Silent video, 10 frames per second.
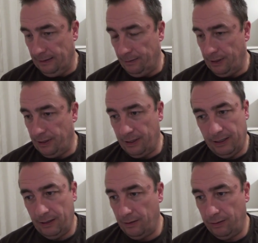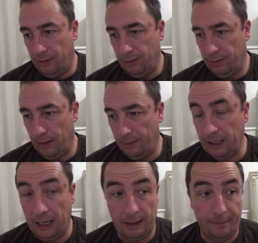But I
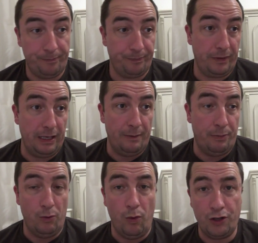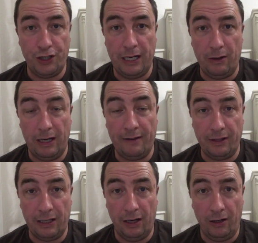mean, I put washing out 11
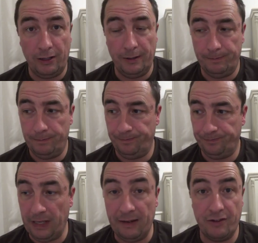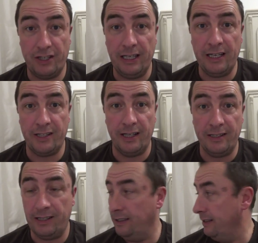o'clock. I haven't seen it since.